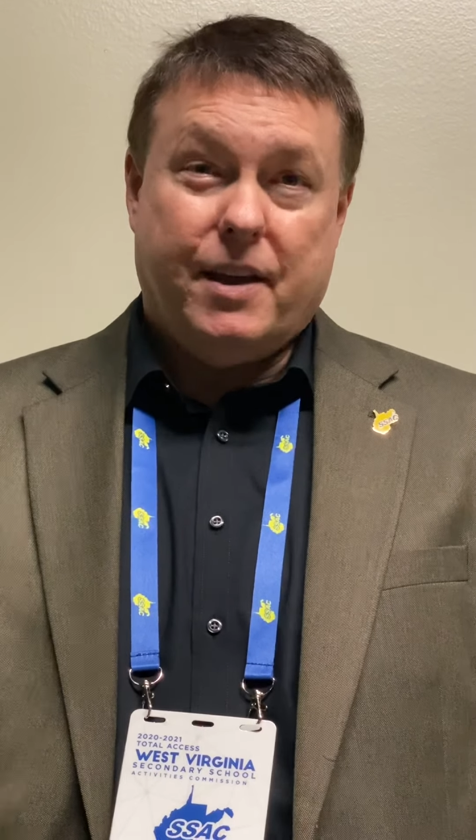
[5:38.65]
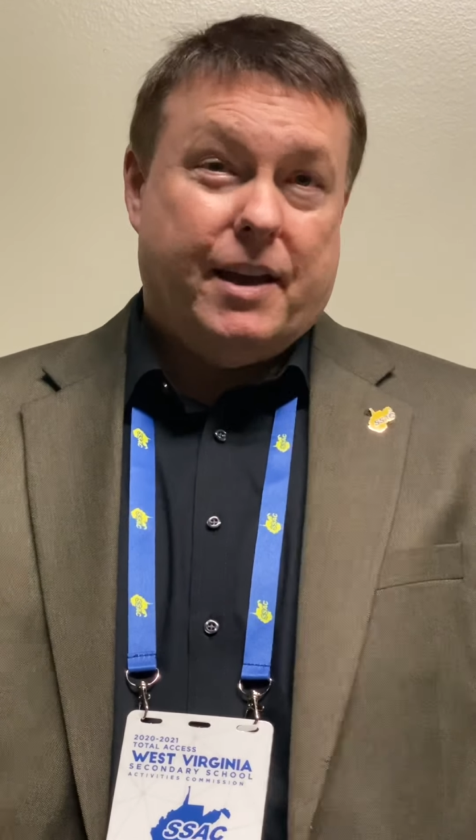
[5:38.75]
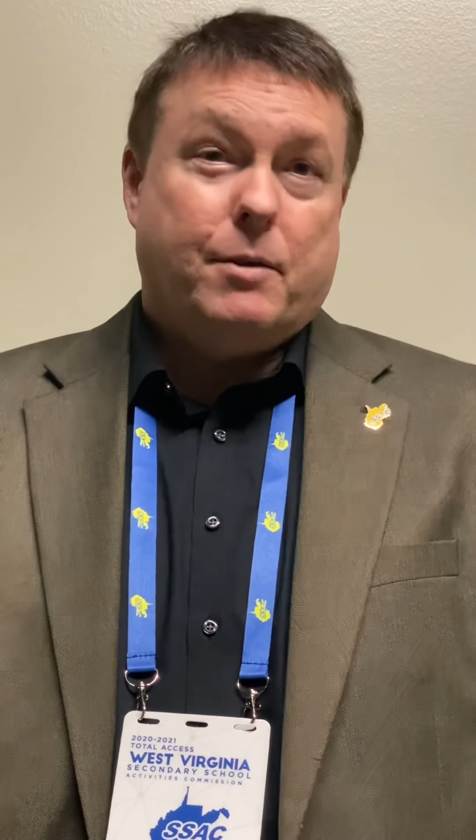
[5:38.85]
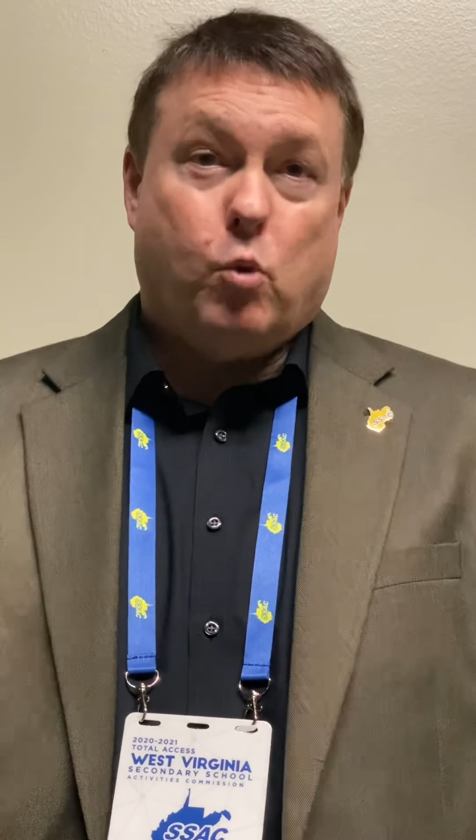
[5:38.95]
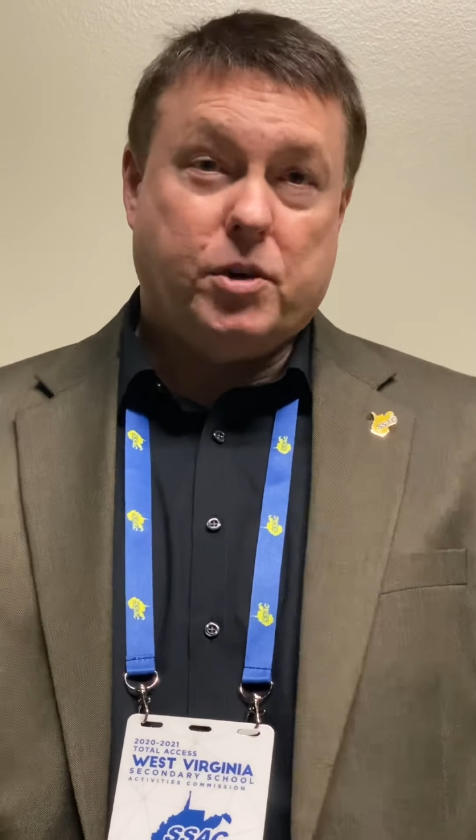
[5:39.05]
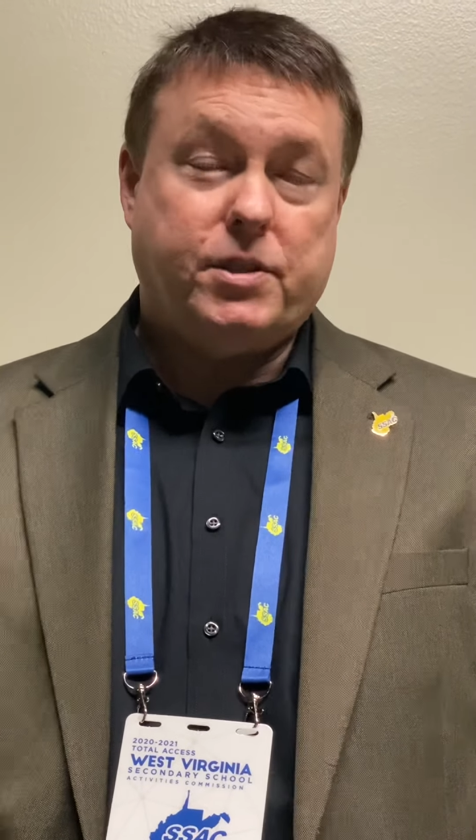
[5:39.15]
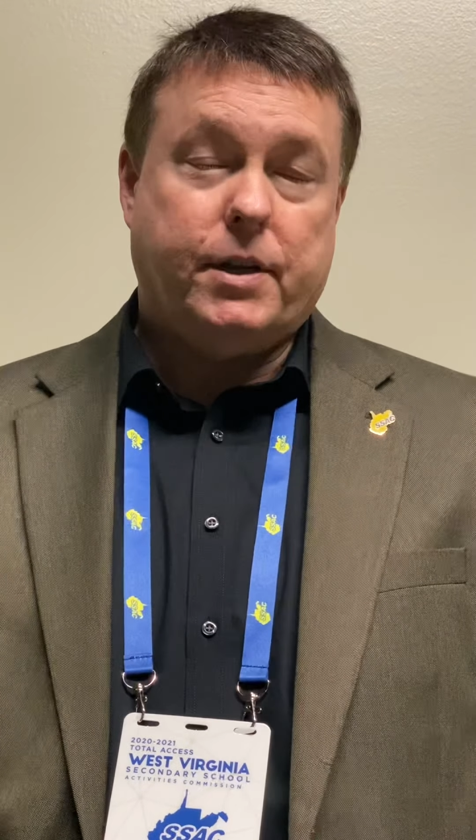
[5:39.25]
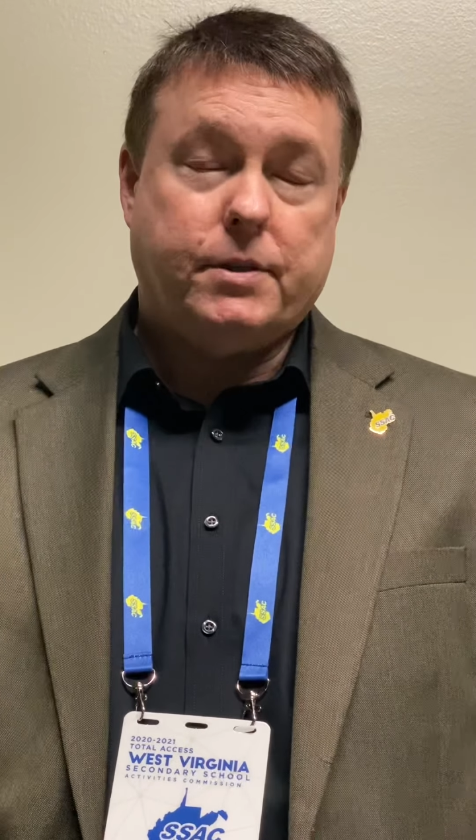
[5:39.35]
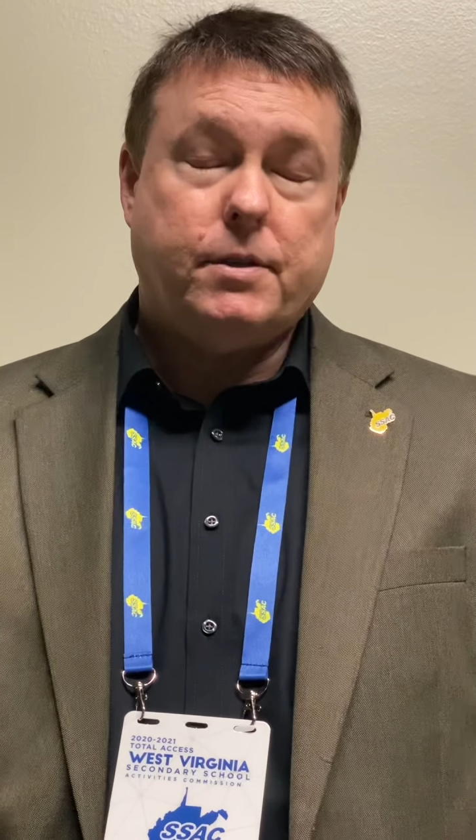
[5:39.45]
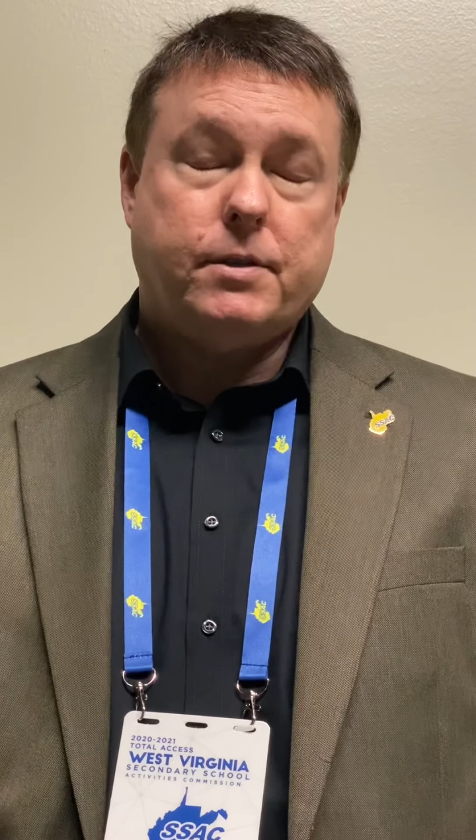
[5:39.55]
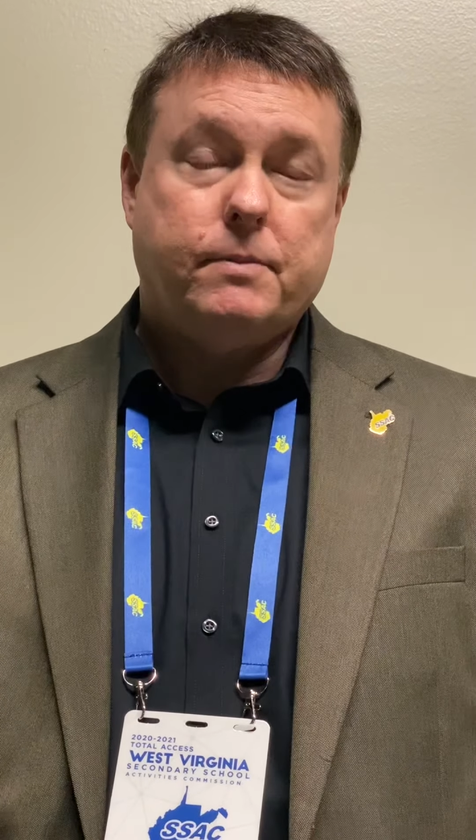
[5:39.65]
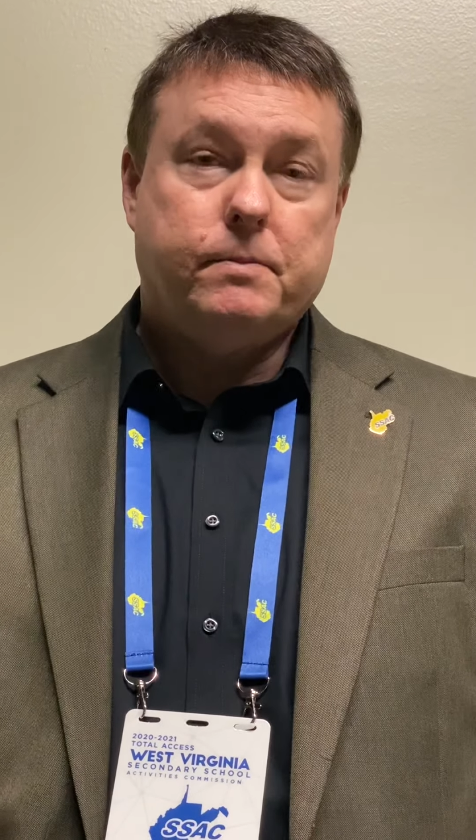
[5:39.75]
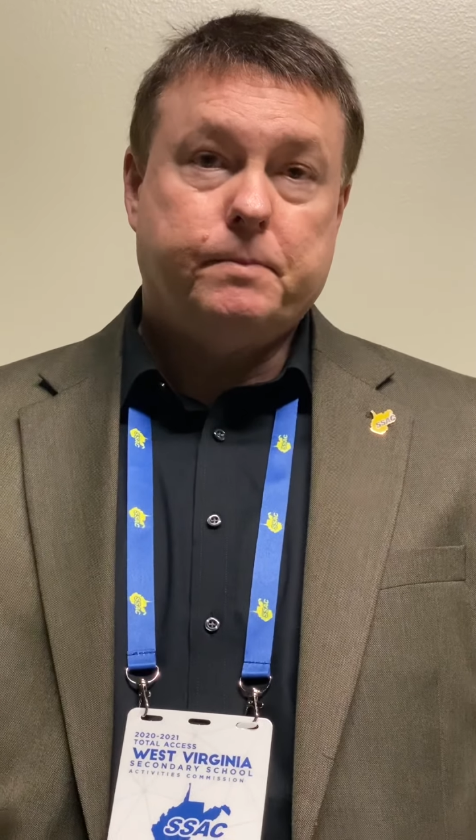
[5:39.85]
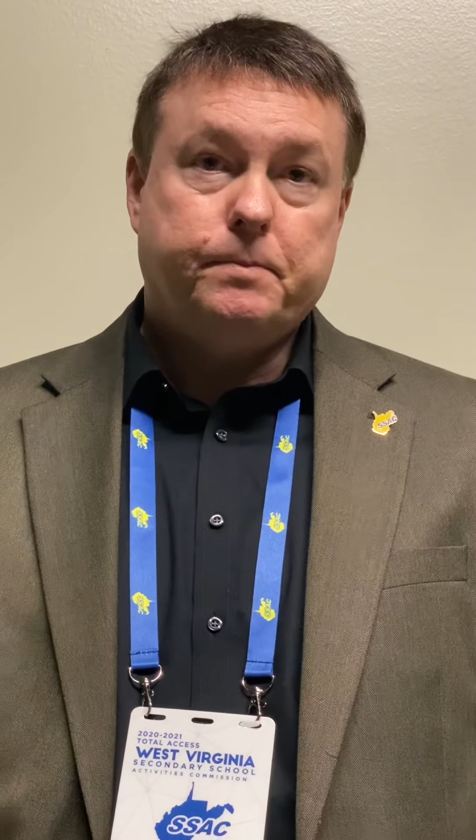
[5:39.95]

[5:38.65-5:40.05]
any more seasons. I